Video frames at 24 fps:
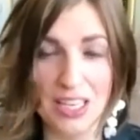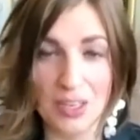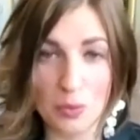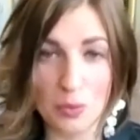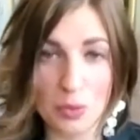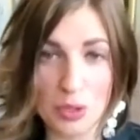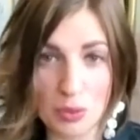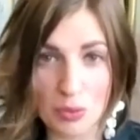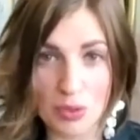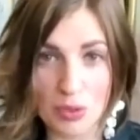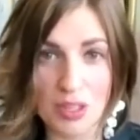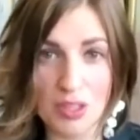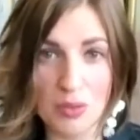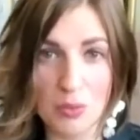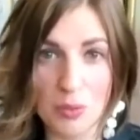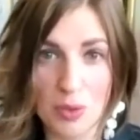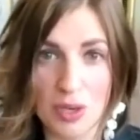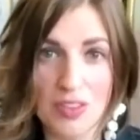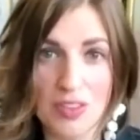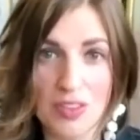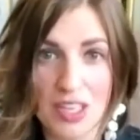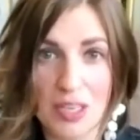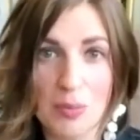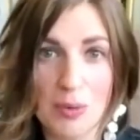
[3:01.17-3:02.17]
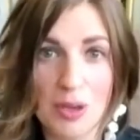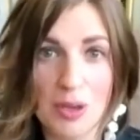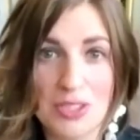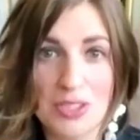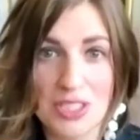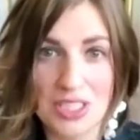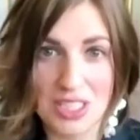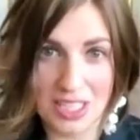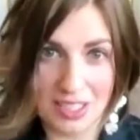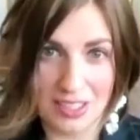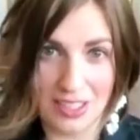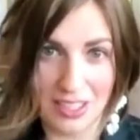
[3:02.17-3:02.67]
Now, we really want to think about
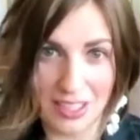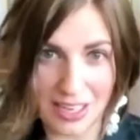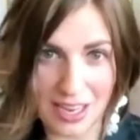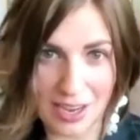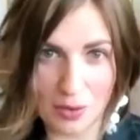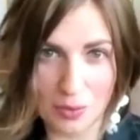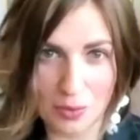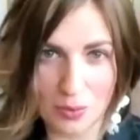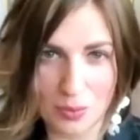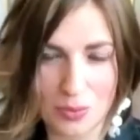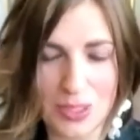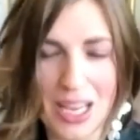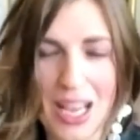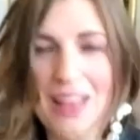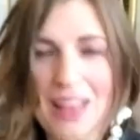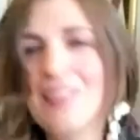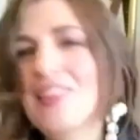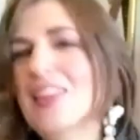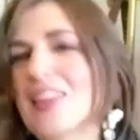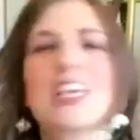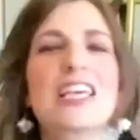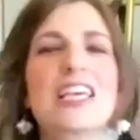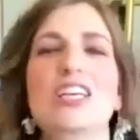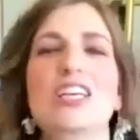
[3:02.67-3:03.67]
standing out. Not